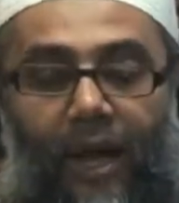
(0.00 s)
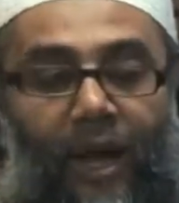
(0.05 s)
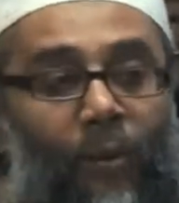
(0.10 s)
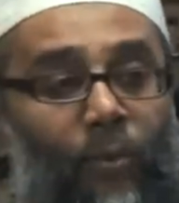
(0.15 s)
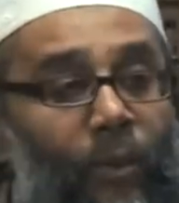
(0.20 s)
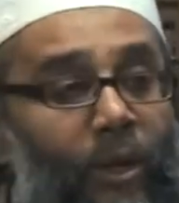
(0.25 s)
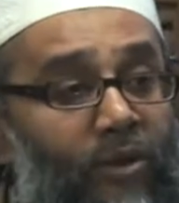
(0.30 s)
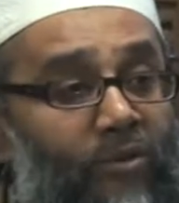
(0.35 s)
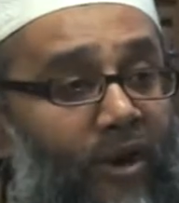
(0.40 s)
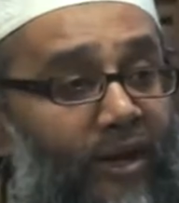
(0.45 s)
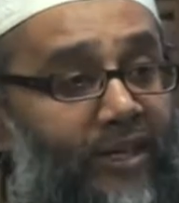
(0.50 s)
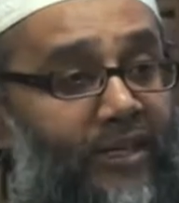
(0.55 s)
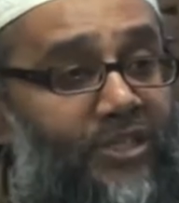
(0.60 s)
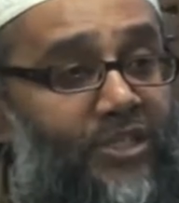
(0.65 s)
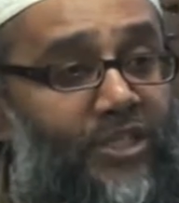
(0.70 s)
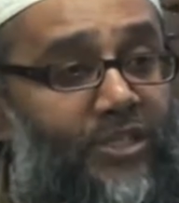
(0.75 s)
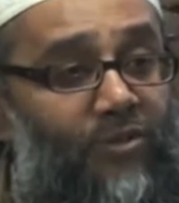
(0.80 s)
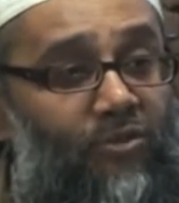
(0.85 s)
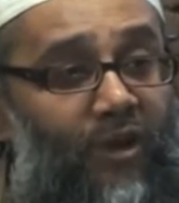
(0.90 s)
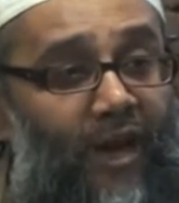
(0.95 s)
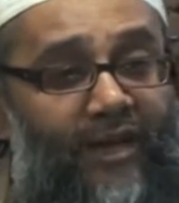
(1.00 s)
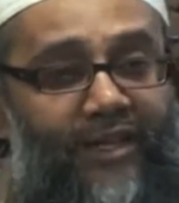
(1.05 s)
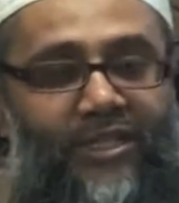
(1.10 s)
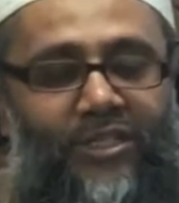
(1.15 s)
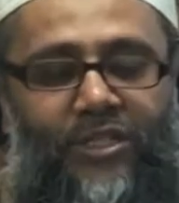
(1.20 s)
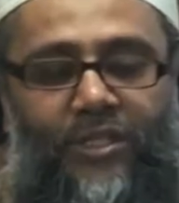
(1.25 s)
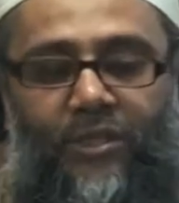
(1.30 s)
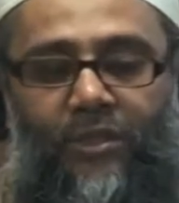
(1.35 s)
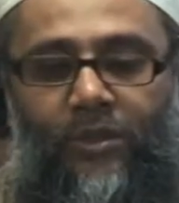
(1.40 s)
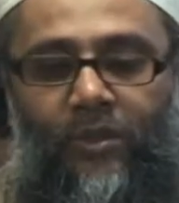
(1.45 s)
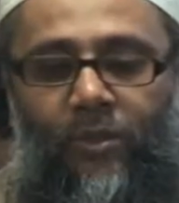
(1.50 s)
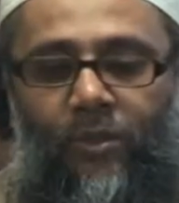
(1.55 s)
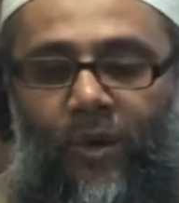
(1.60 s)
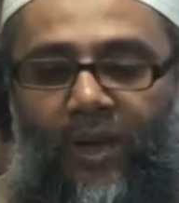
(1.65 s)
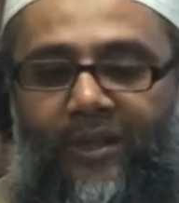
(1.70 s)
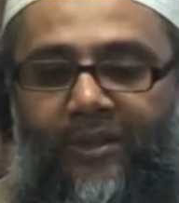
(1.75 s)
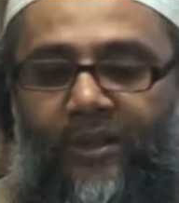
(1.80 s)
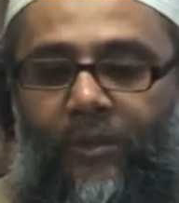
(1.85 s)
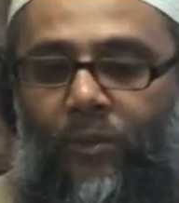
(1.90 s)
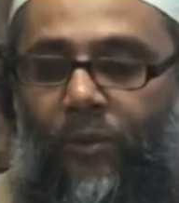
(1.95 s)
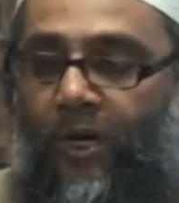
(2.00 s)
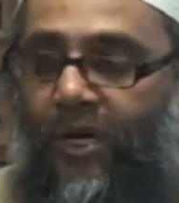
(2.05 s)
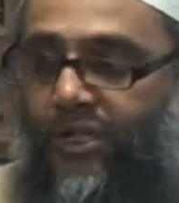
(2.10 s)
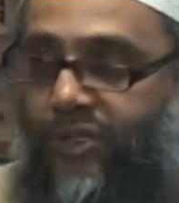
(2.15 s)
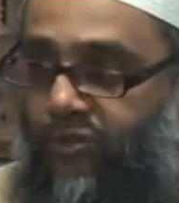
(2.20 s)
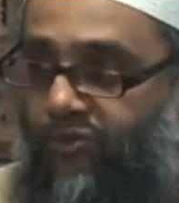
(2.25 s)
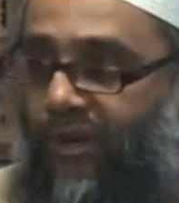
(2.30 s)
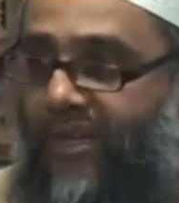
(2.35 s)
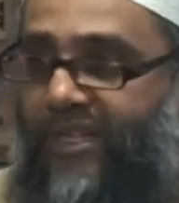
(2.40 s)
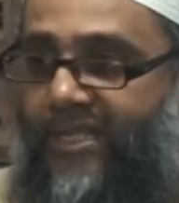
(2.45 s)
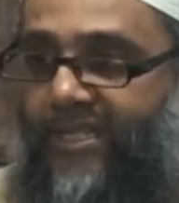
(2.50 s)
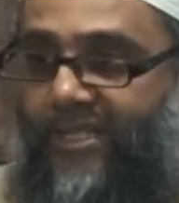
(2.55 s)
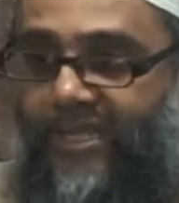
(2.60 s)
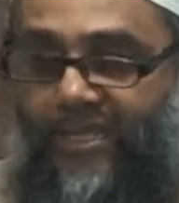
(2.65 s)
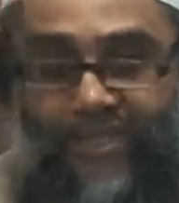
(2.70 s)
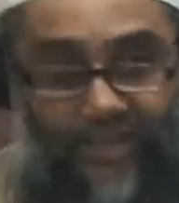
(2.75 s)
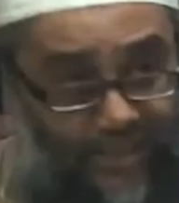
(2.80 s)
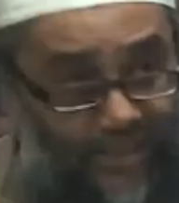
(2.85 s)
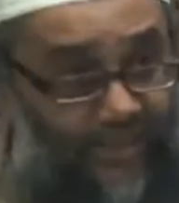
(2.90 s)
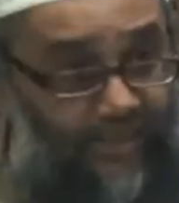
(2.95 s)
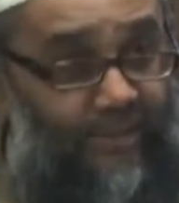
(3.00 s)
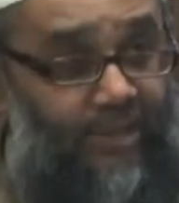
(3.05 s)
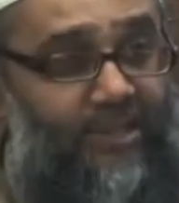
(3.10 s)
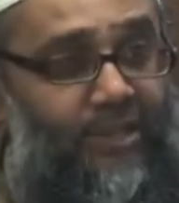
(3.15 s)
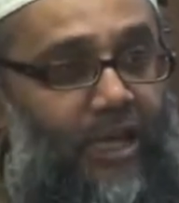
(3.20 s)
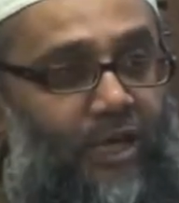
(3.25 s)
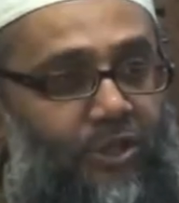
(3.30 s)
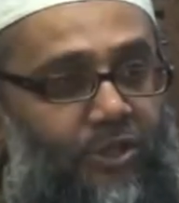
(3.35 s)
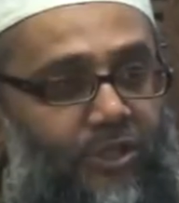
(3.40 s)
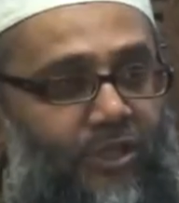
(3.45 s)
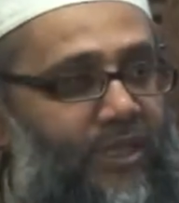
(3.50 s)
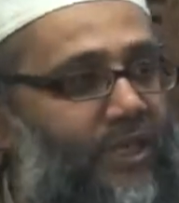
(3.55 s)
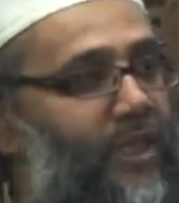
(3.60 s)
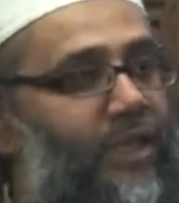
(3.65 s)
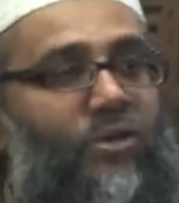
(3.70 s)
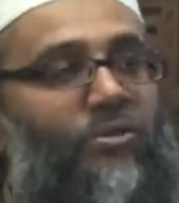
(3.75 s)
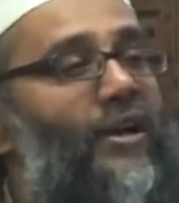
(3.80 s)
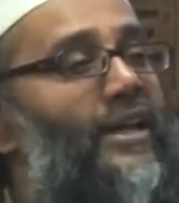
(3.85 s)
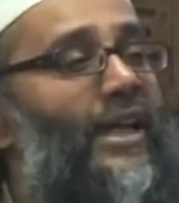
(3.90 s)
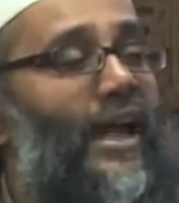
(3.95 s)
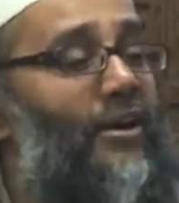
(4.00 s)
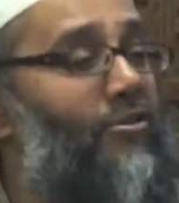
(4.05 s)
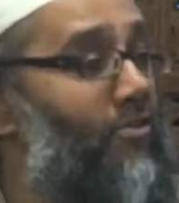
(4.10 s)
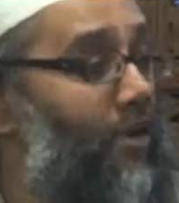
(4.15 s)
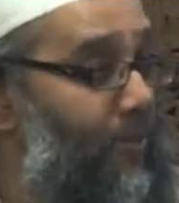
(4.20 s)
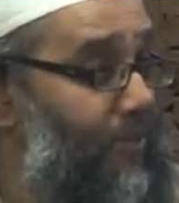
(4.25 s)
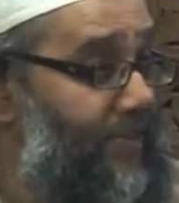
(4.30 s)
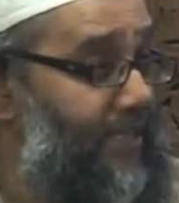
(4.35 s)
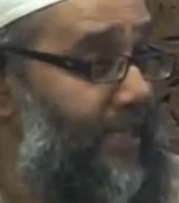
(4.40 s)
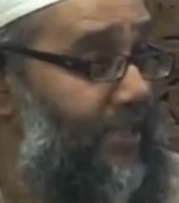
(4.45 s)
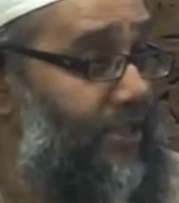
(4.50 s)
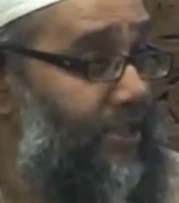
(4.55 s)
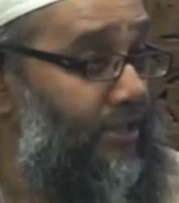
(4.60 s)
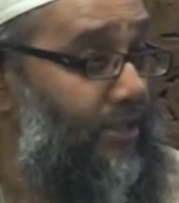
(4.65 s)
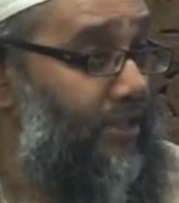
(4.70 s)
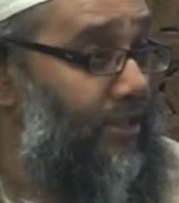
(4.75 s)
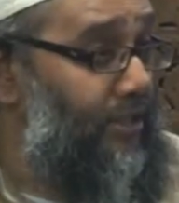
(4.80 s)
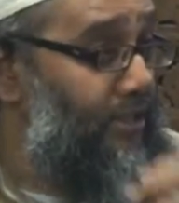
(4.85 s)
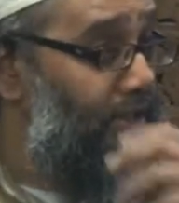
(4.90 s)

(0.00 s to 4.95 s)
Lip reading: And we ran into one of the worst racists in this country. He already had a reputation